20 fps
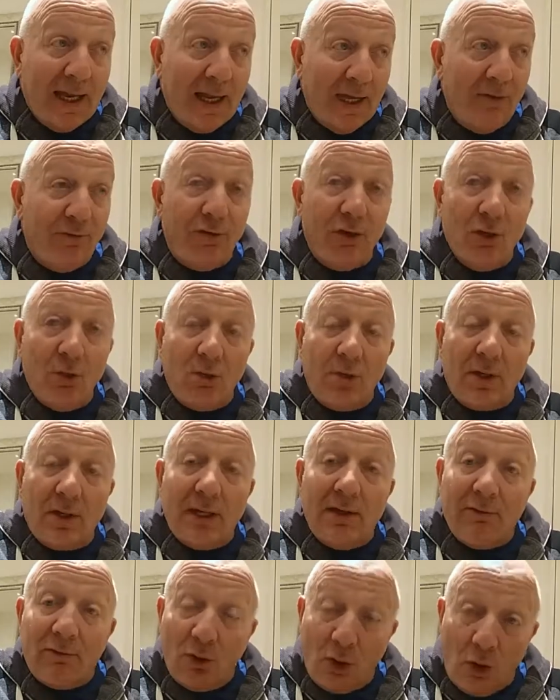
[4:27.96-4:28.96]
If you
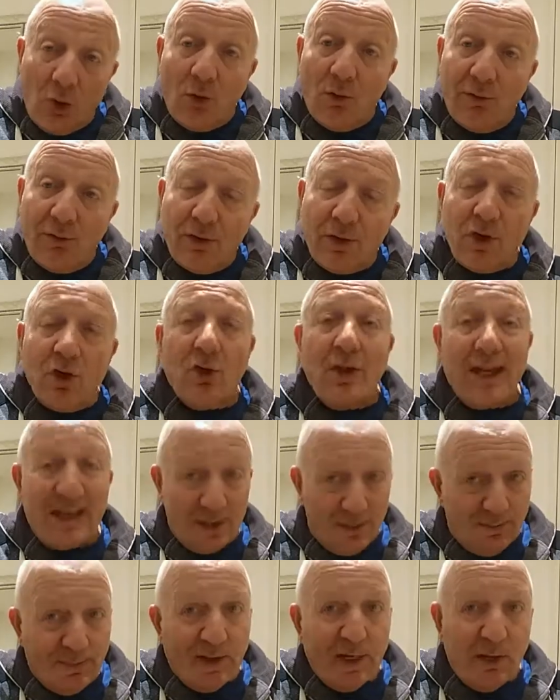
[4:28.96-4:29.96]
give love, you'll
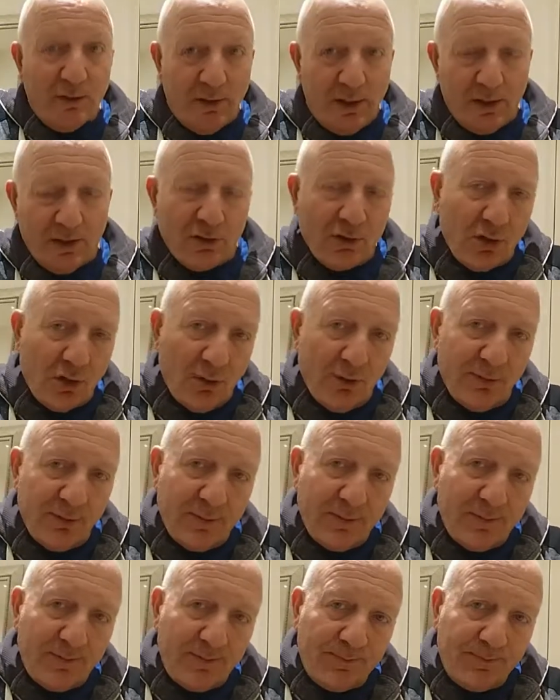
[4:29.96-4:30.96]
experience love.
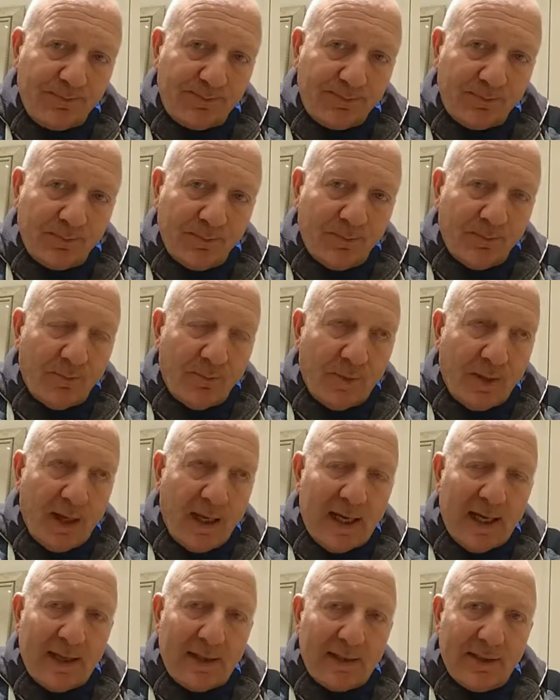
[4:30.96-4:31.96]

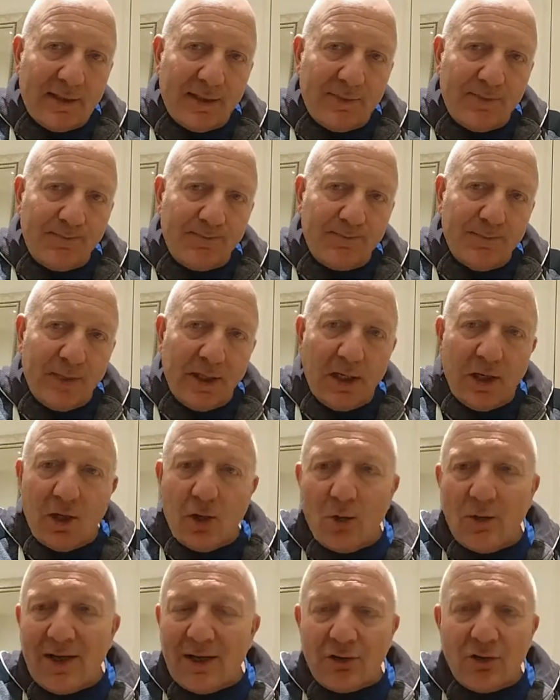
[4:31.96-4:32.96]
And, you
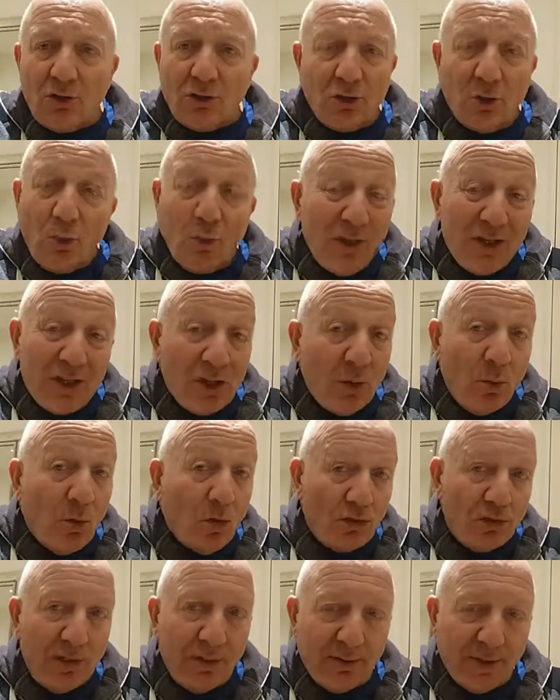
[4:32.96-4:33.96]
know, that's not a wishy
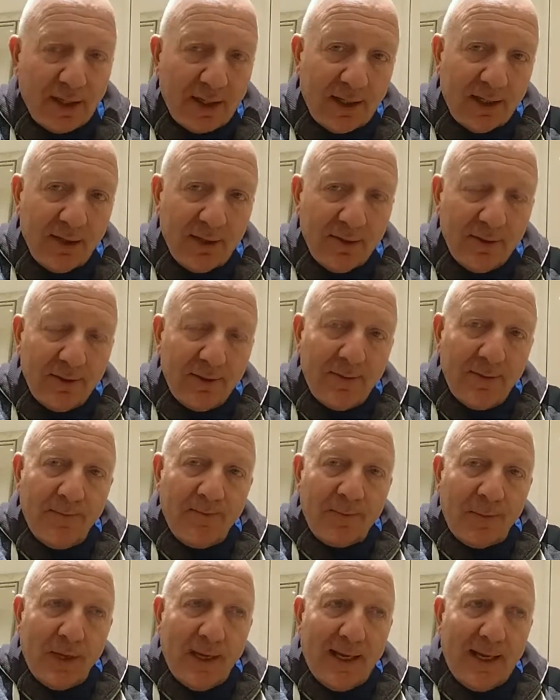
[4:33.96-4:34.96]
washy thing.
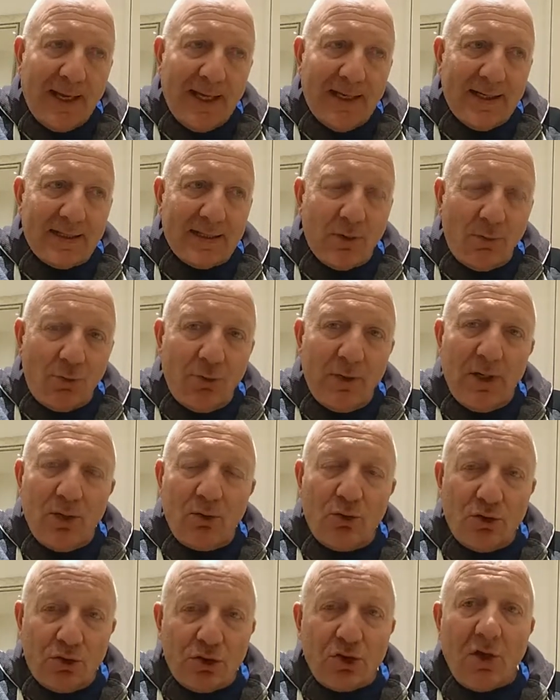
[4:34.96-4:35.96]
It's a
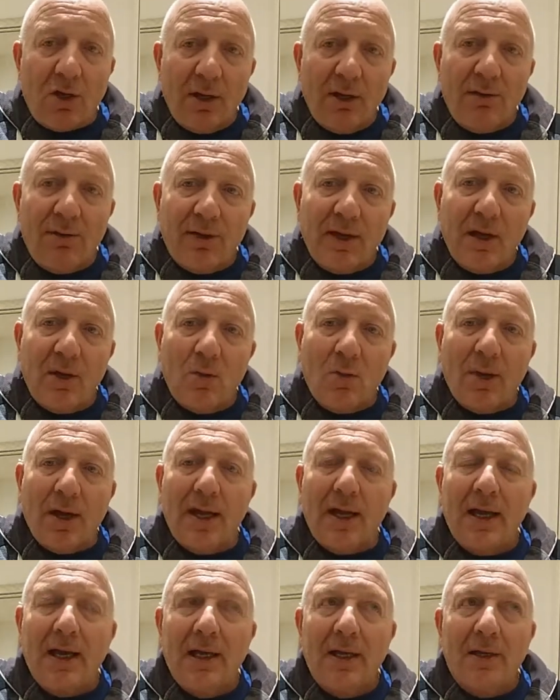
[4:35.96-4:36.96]
real solid thing
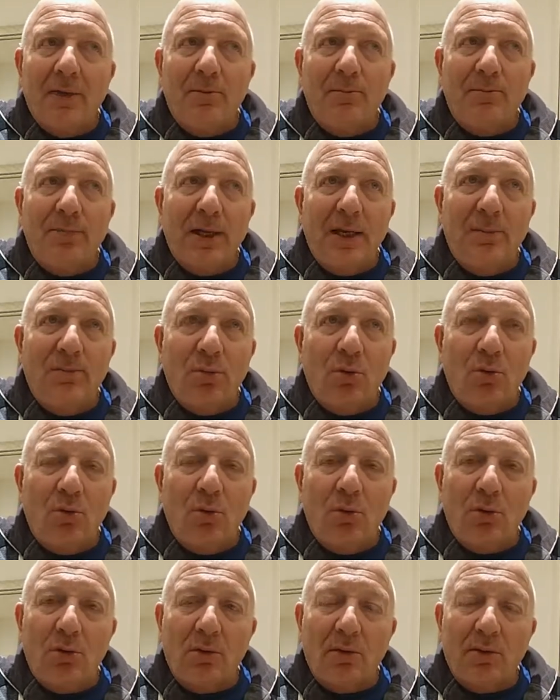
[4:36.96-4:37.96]
where people
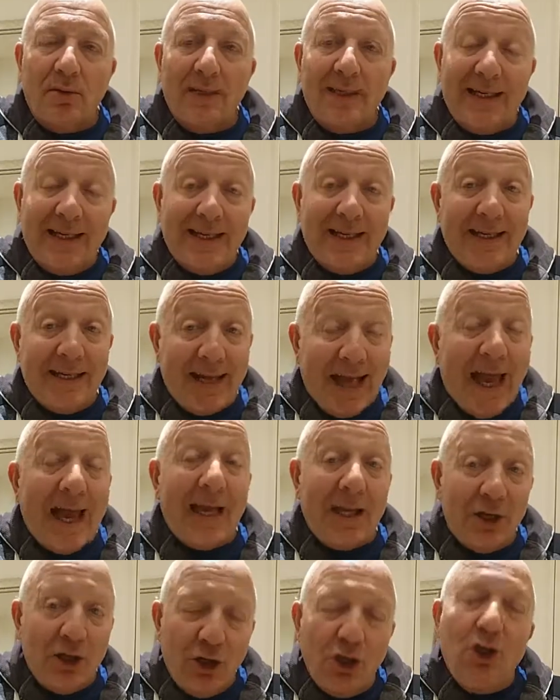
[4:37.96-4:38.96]
will
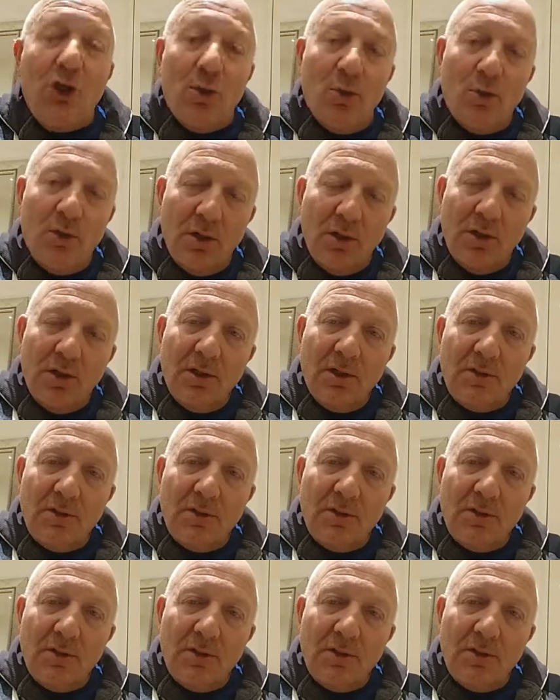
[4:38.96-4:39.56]
get you.